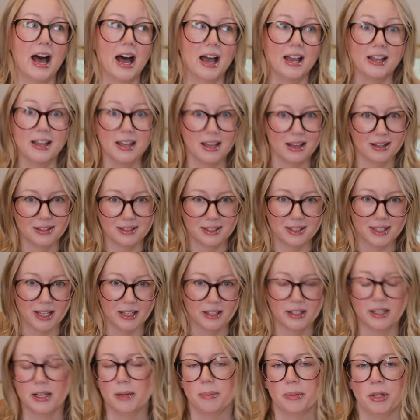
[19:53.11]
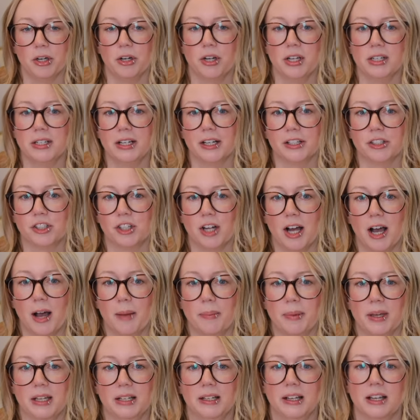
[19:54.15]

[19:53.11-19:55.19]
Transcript: I can't sell it at period.shop